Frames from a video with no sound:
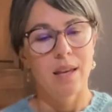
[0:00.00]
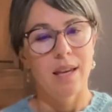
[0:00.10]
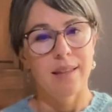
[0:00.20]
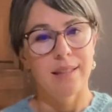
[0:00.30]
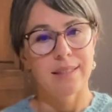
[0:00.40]

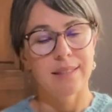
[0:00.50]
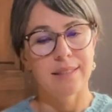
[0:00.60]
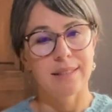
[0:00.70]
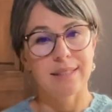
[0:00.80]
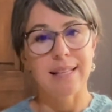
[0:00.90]
And this is
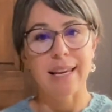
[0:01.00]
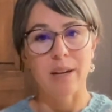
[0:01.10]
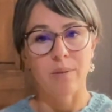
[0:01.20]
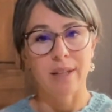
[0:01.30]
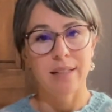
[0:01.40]
the second
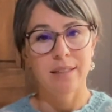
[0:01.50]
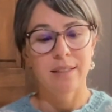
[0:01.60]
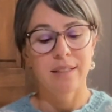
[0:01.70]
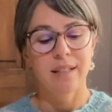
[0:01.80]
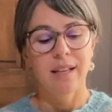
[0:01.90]
one.
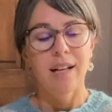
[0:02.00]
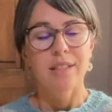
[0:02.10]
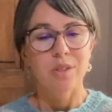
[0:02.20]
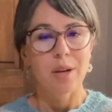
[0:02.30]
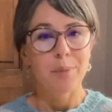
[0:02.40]

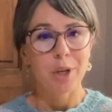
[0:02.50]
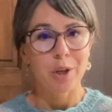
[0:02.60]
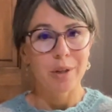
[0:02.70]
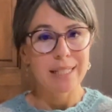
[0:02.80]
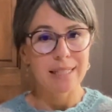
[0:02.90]
So I'm
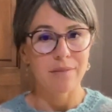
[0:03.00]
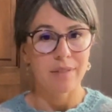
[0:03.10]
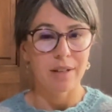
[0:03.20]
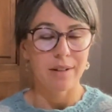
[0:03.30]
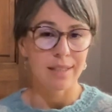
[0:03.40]
curious if
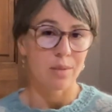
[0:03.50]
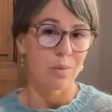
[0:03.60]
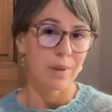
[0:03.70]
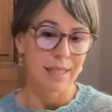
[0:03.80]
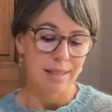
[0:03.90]
there is a
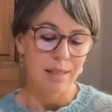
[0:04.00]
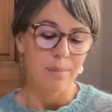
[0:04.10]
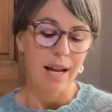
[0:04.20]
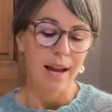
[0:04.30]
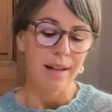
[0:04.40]
reason
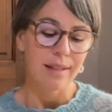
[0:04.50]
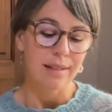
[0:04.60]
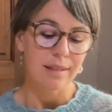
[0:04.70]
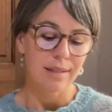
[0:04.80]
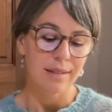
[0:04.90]
behind
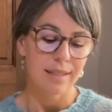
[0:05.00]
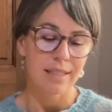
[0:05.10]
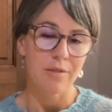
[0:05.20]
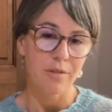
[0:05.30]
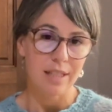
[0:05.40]
the
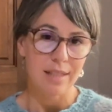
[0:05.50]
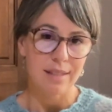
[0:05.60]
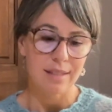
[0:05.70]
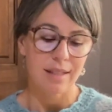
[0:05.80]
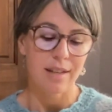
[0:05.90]

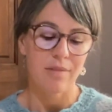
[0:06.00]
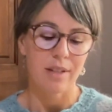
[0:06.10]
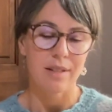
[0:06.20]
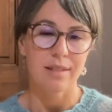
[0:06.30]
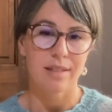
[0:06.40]
difference. If
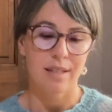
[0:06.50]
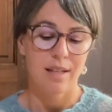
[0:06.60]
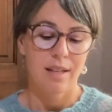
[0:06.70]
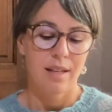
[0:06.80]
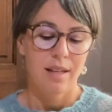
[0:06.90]
there's
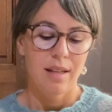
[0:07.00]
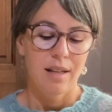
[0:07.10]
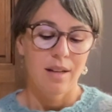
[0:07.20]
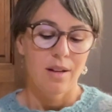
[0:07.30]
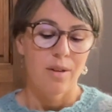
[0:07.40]

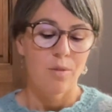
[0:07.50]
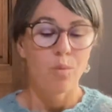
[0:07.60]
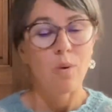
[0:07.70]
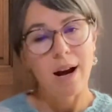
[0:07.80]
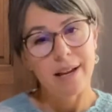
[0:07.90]

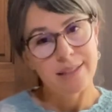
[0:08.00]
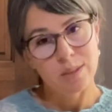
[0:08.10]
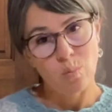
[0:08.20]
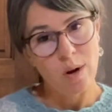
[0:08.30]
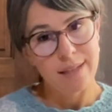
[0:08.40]
why is
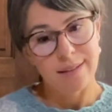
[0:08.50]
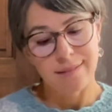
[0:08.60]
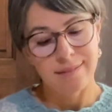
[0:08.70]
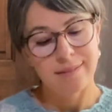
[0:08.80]
one